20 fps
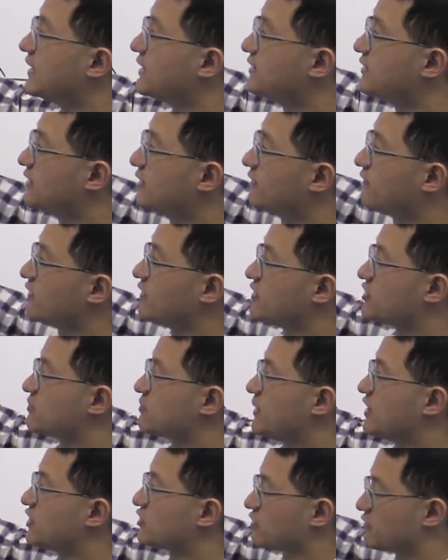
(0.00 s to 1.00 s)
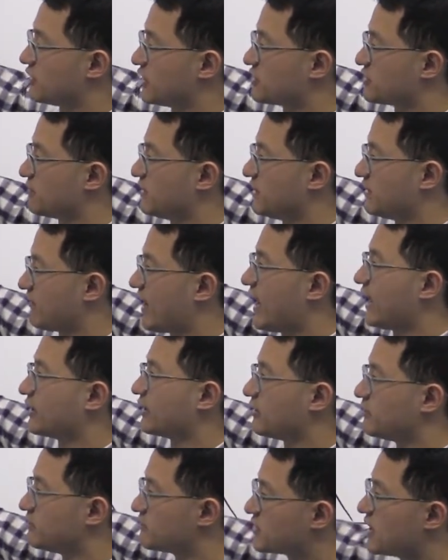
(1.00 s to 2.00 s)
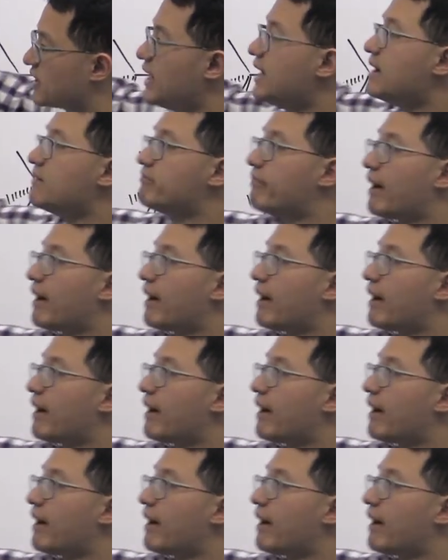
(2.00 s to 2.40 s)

they differ in spatial arrangement of atoms